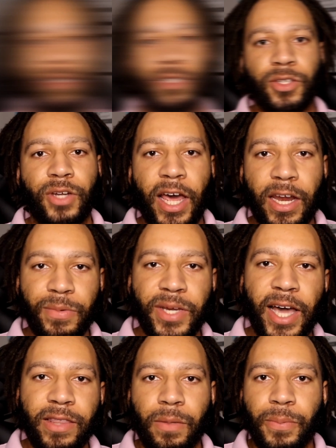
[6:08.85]
So now that we
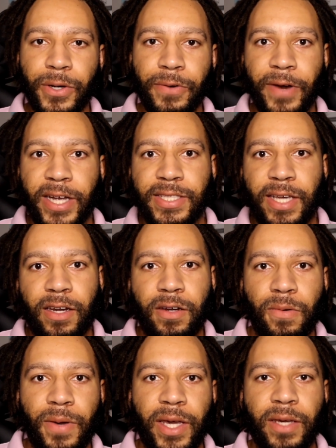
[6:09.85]
got the prereqs out of
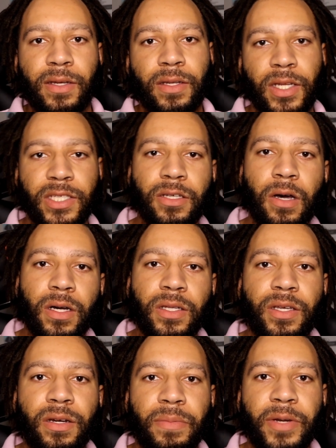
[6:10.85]
the way, let's talk a
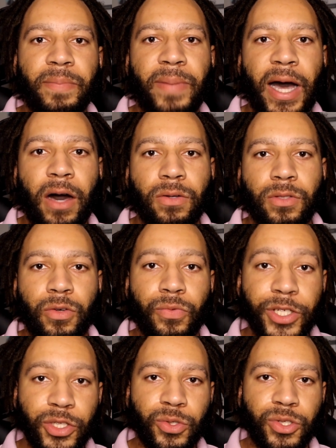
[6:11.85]
little bit about the
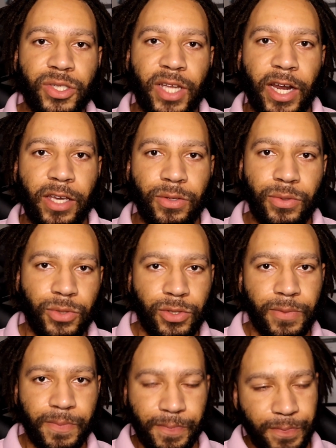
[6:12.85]
resources that I used.